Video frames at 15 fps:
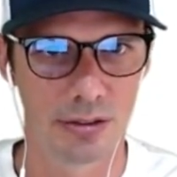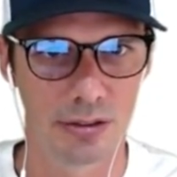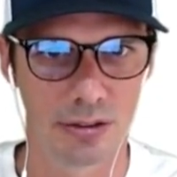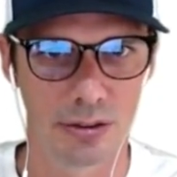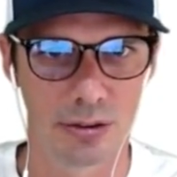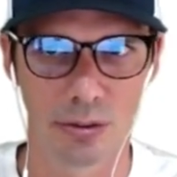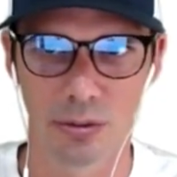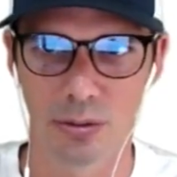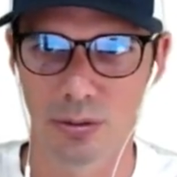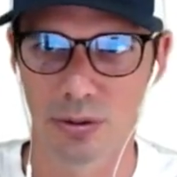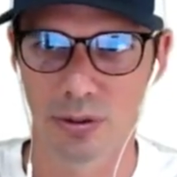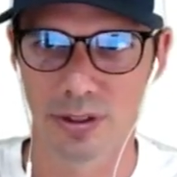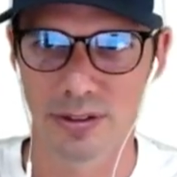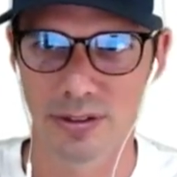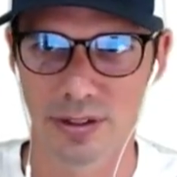So
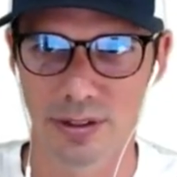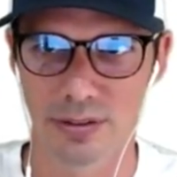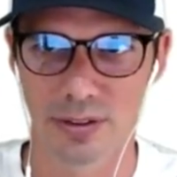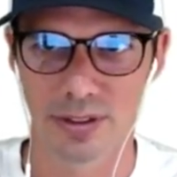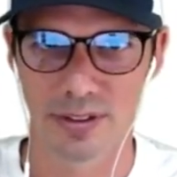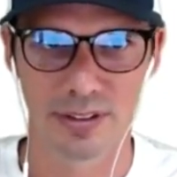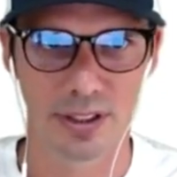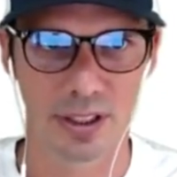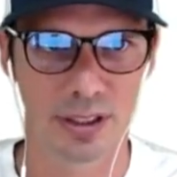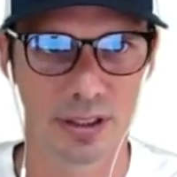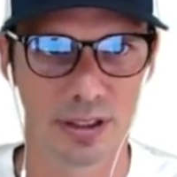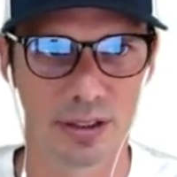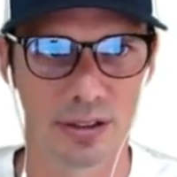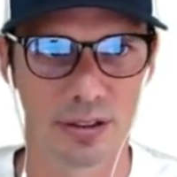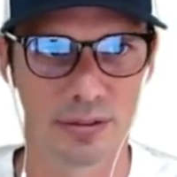let's give it a
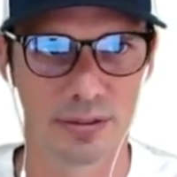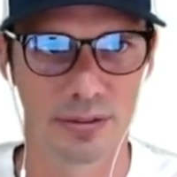second.